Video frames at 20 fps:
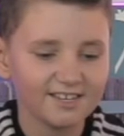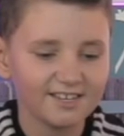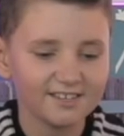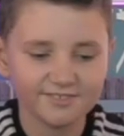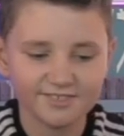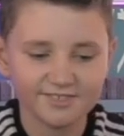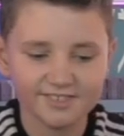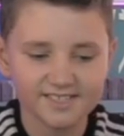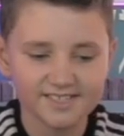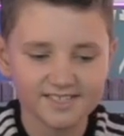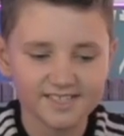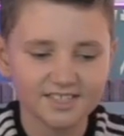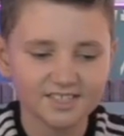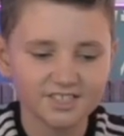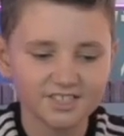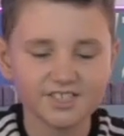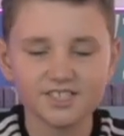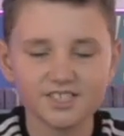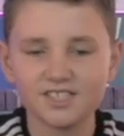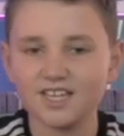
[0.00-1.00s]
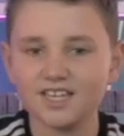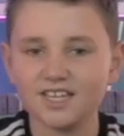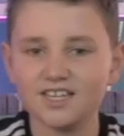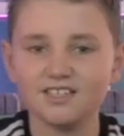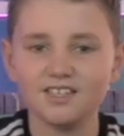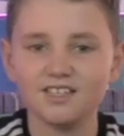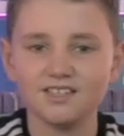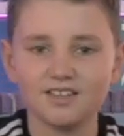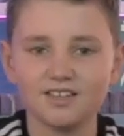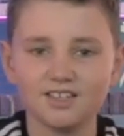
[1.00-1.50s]
was kind of just
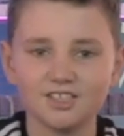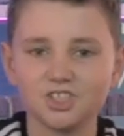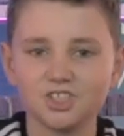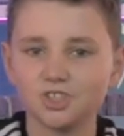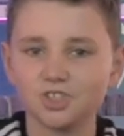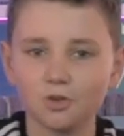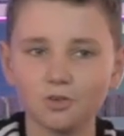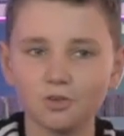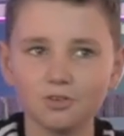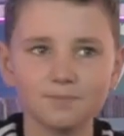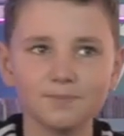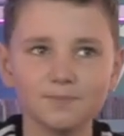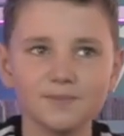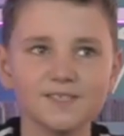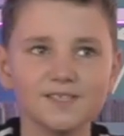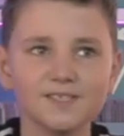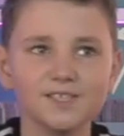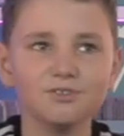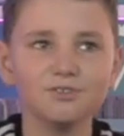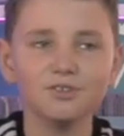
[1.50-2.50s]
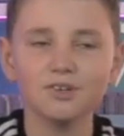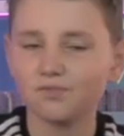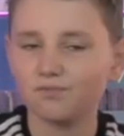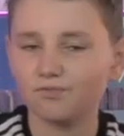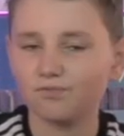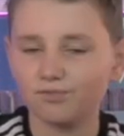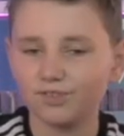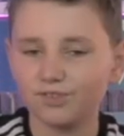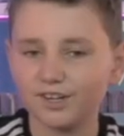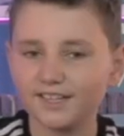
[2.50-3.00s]
like a shock because no
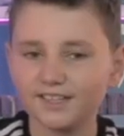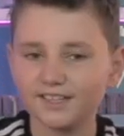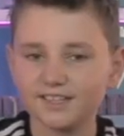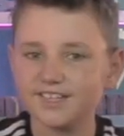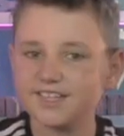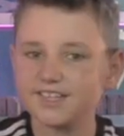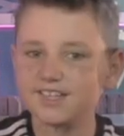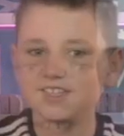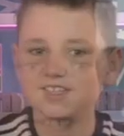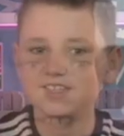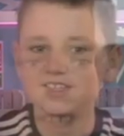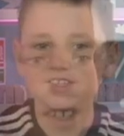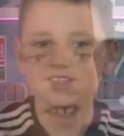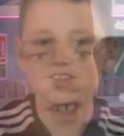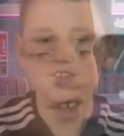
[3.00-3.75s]
one really